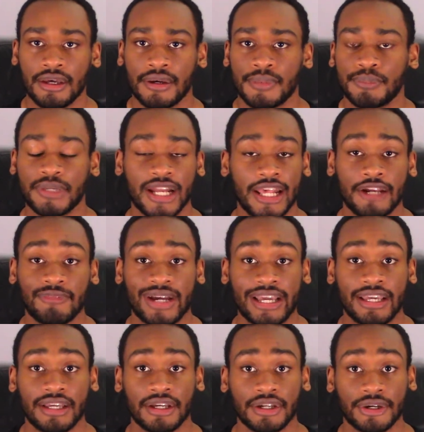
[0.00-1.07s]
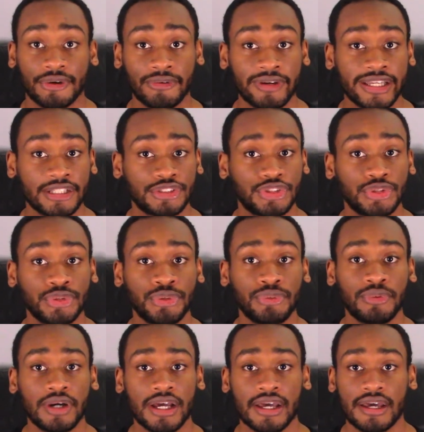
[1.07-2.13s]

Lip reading: But anyway, going to